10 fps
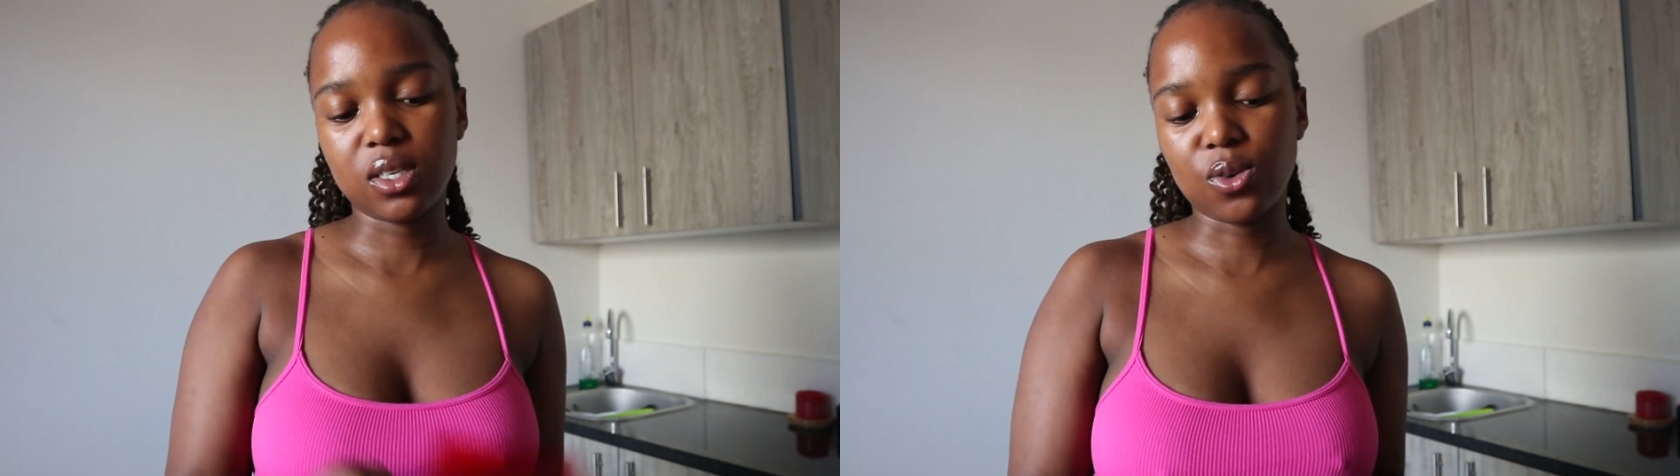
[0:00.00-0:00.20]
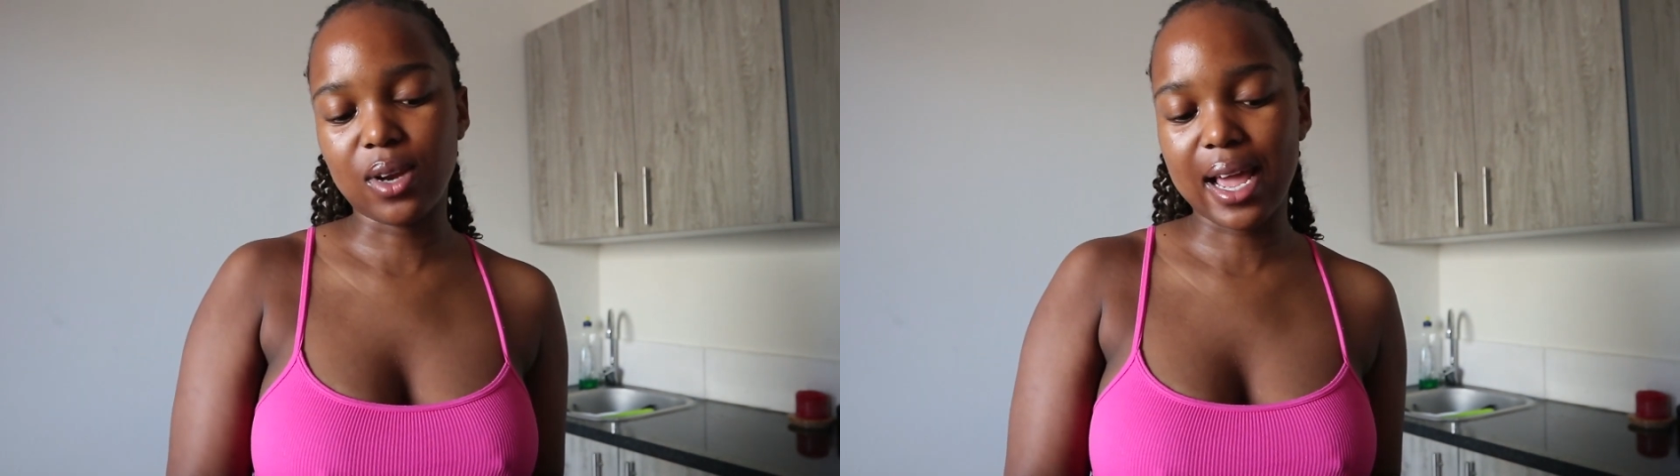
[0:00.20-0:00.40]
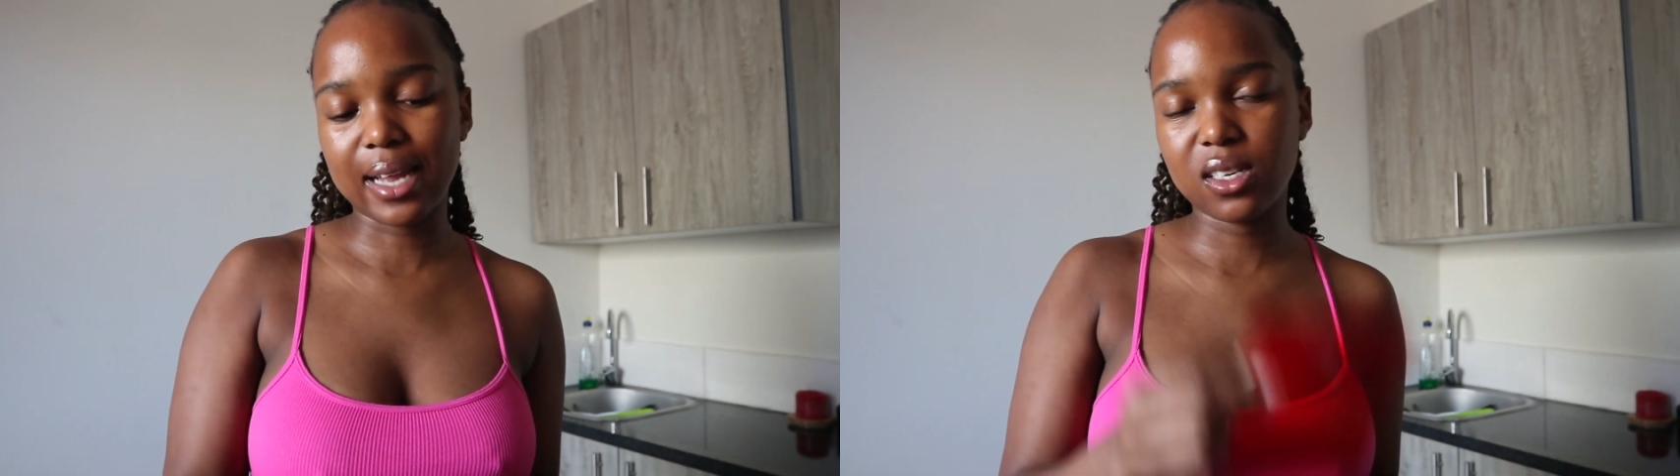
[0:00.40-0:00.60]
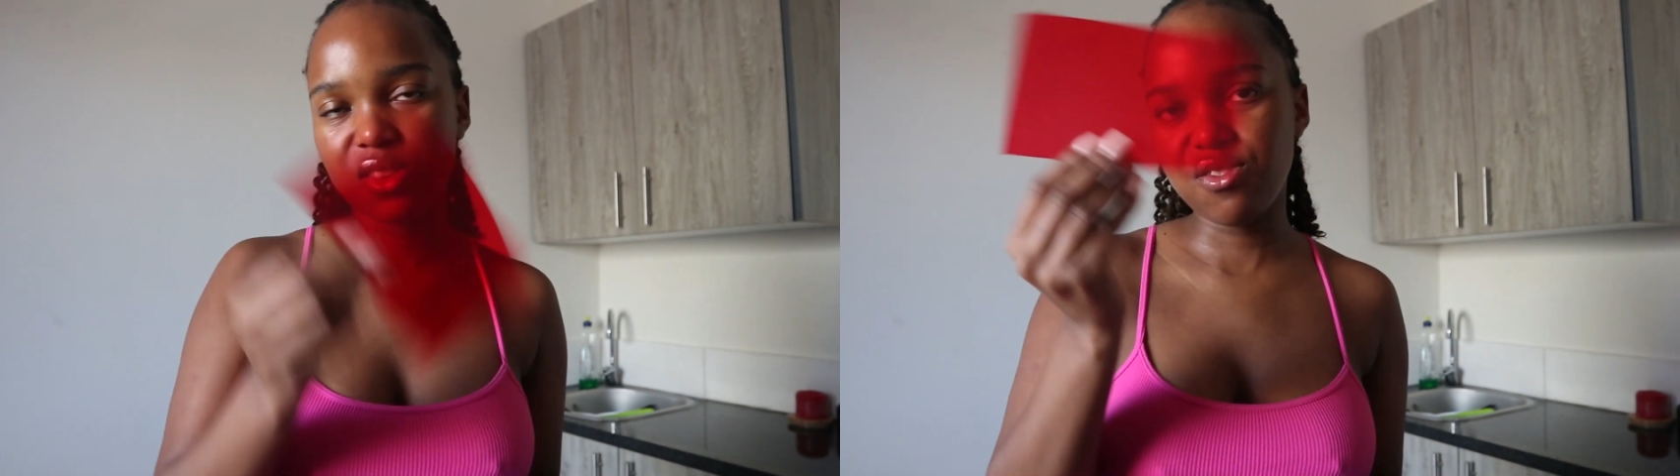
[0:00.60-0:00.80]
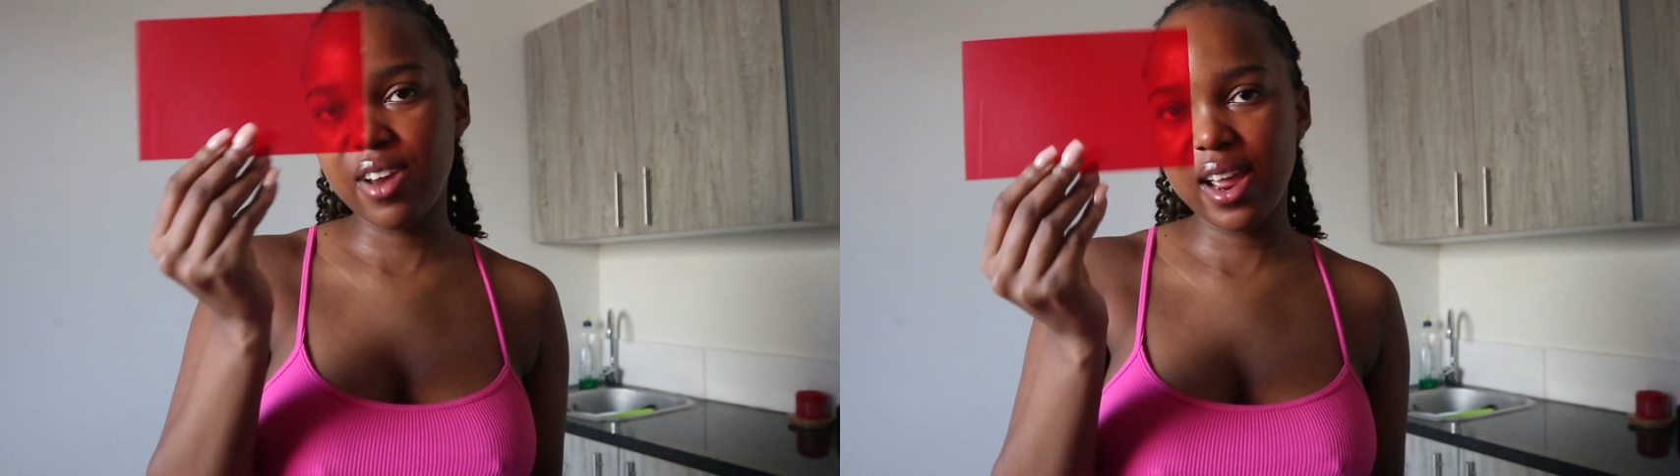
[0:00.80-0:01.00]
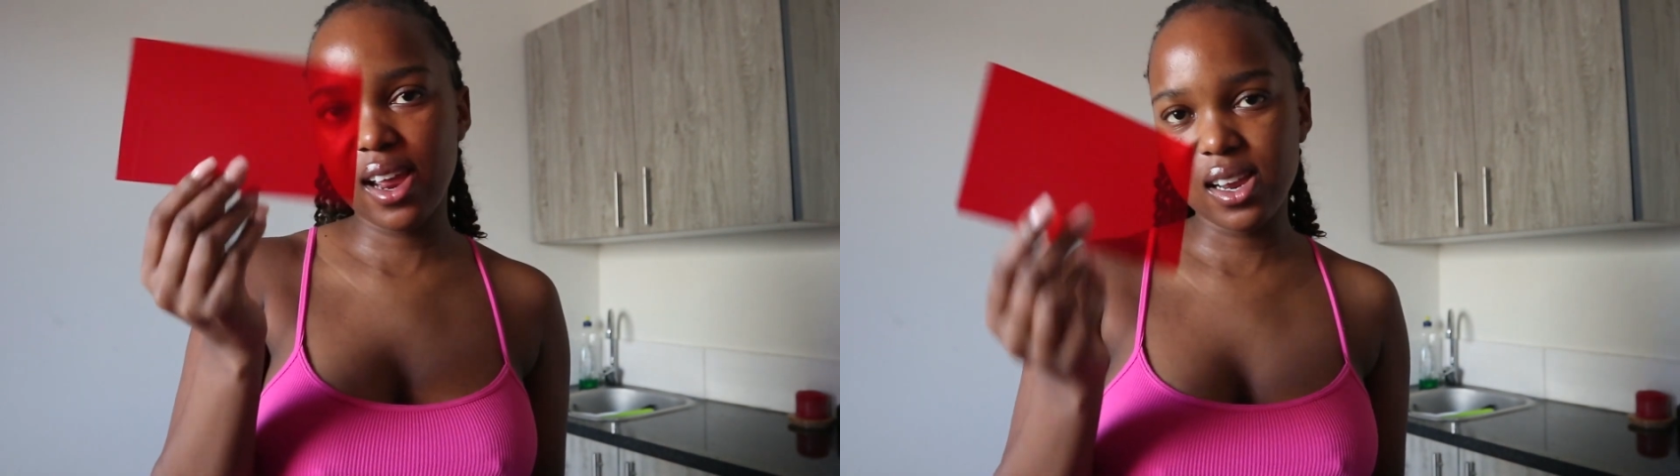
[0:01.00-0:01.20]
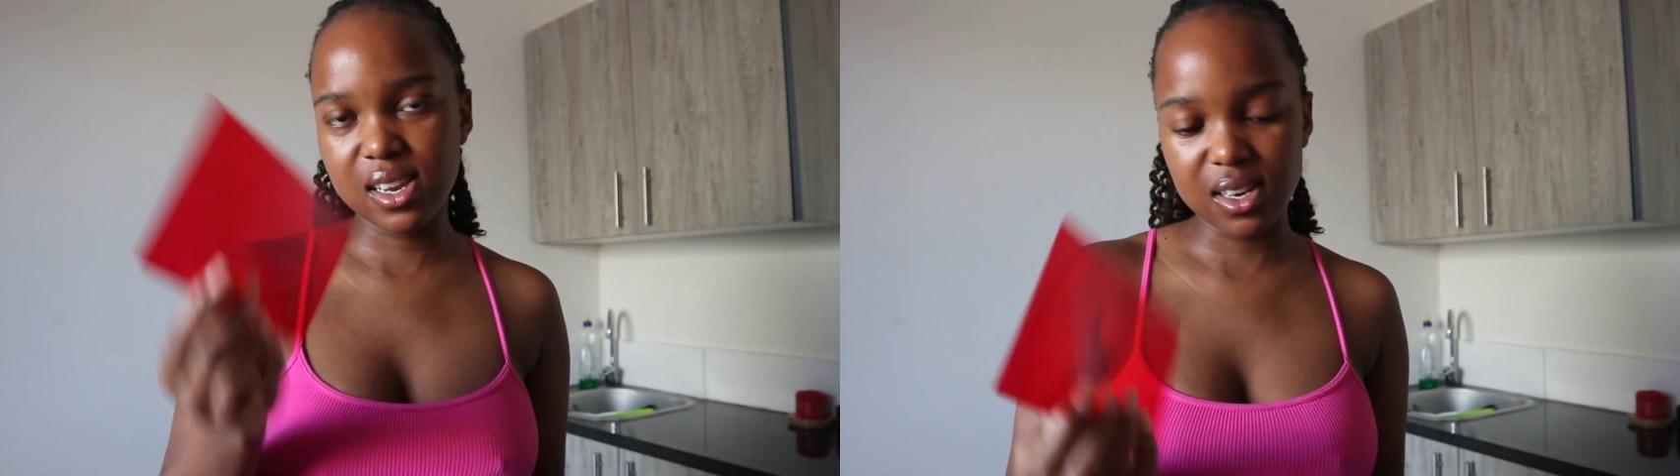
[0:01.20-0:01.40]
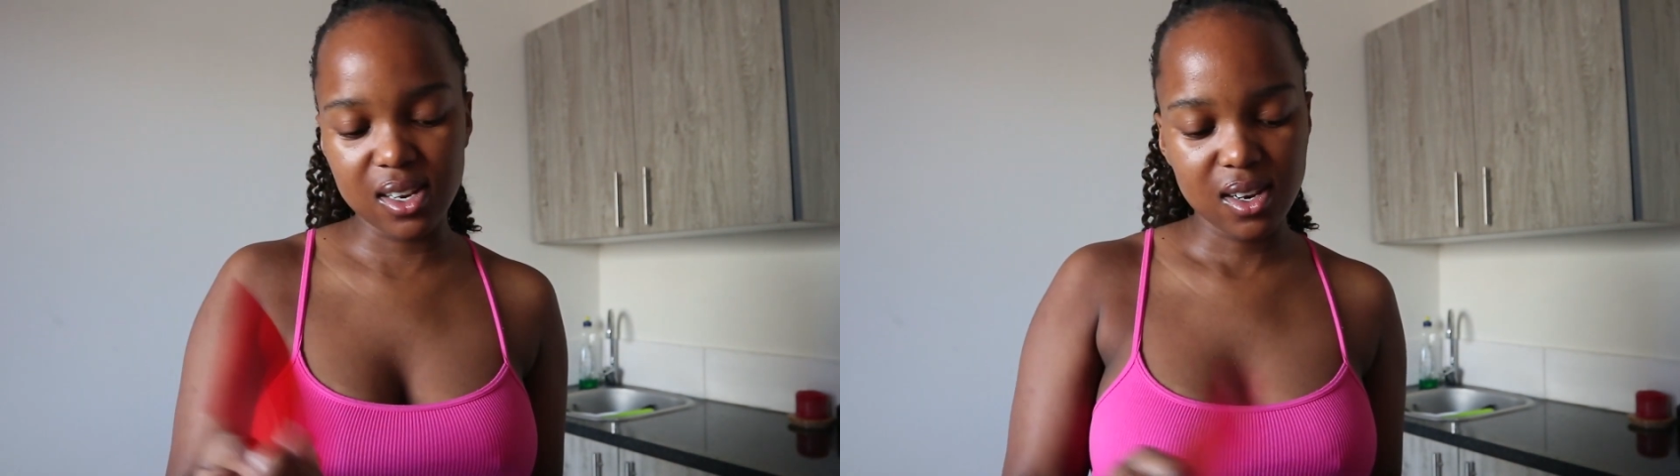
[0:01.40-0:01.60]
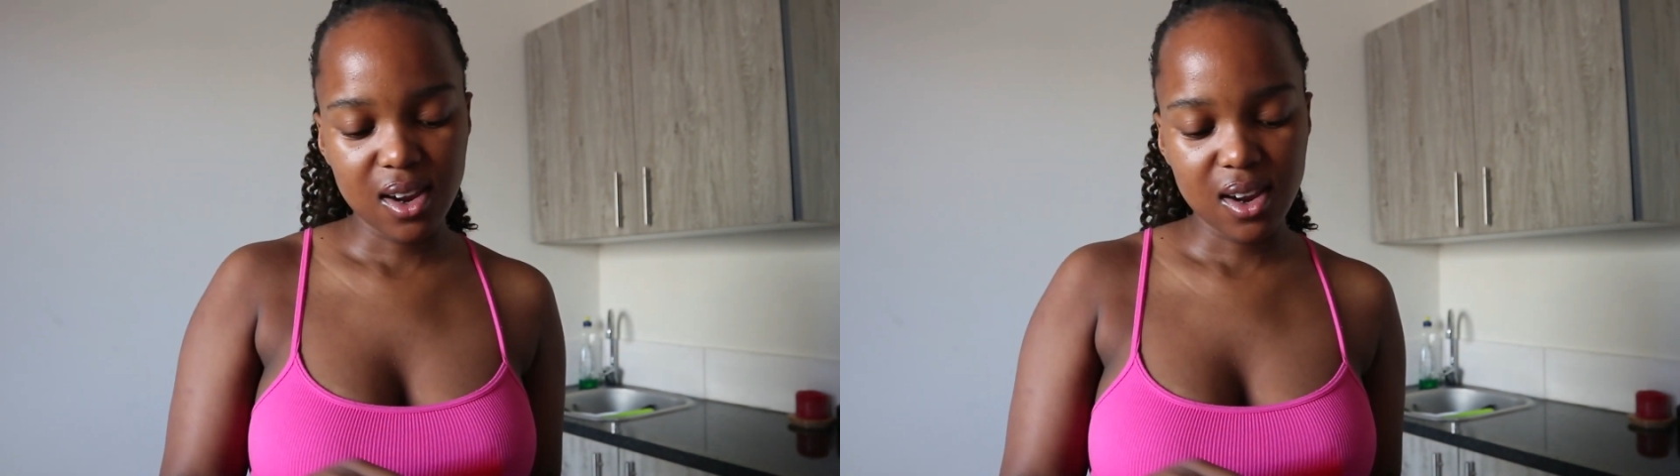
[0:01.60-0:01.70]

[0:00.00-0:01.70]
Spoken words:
your lights red